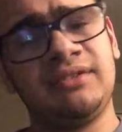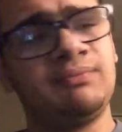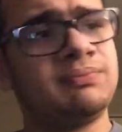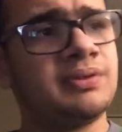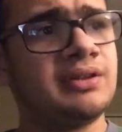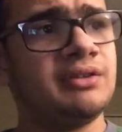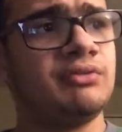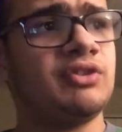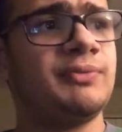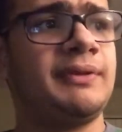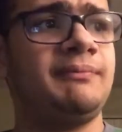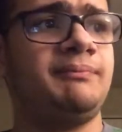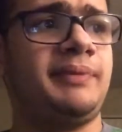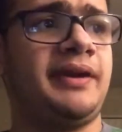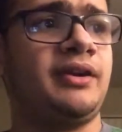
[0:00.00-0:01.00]
it probably would
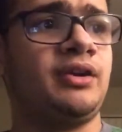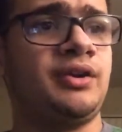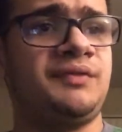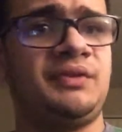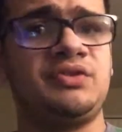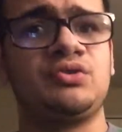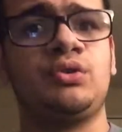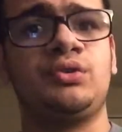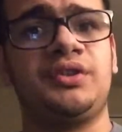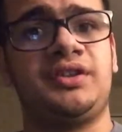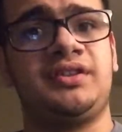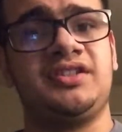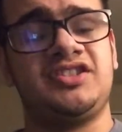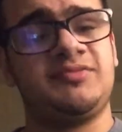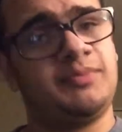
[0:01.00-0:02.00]
have been better if he was
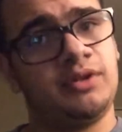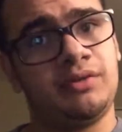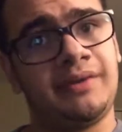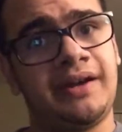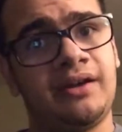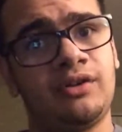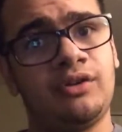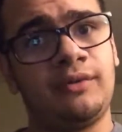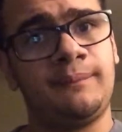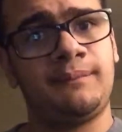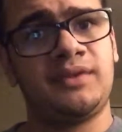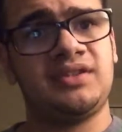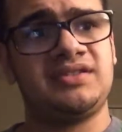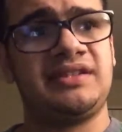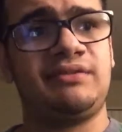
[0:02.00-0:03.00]
holding the spear rattle,
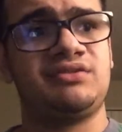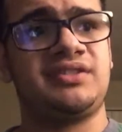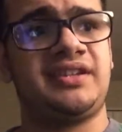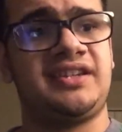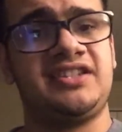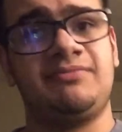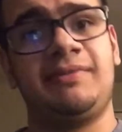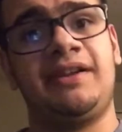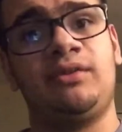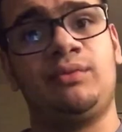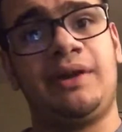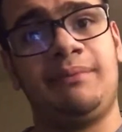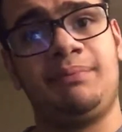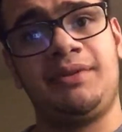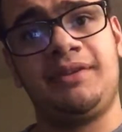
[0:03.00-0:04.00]
because that was like his main
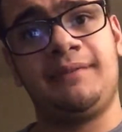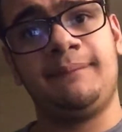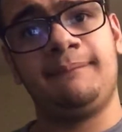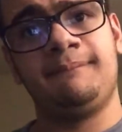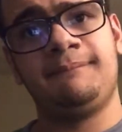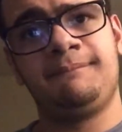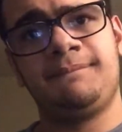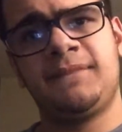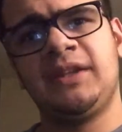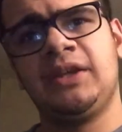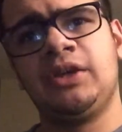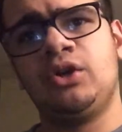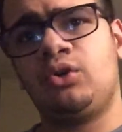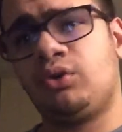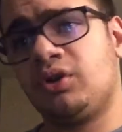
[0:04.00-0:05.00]
weapon.
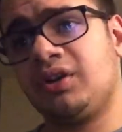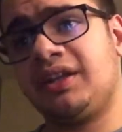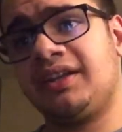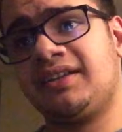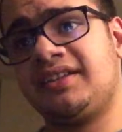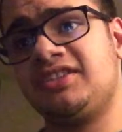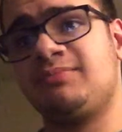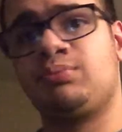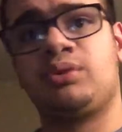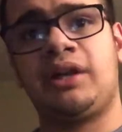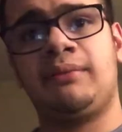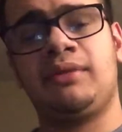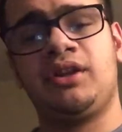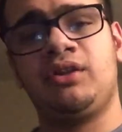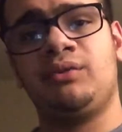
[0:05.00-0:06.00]
Or like his
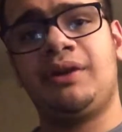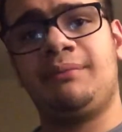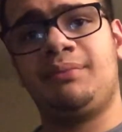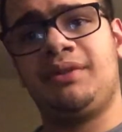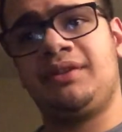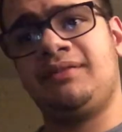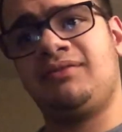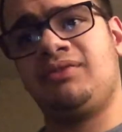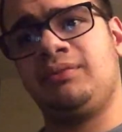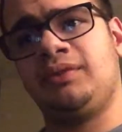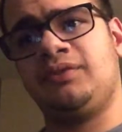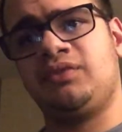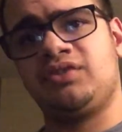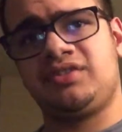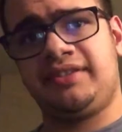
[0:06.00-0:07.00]
primary weapon from
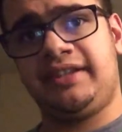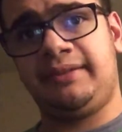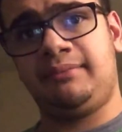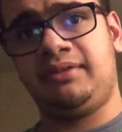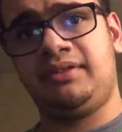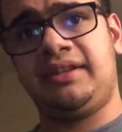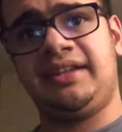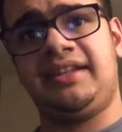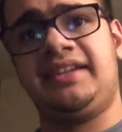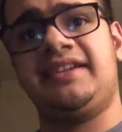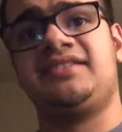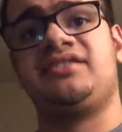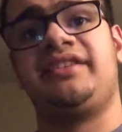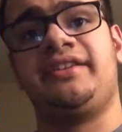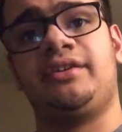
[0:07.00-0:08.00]
the first game that he
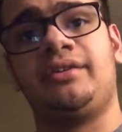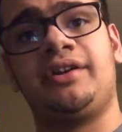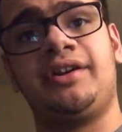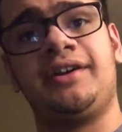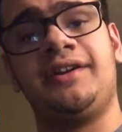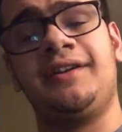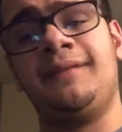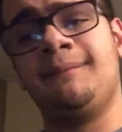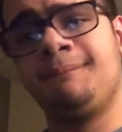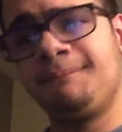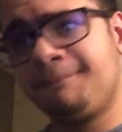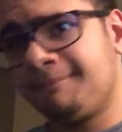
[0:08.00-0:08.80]
gets later on.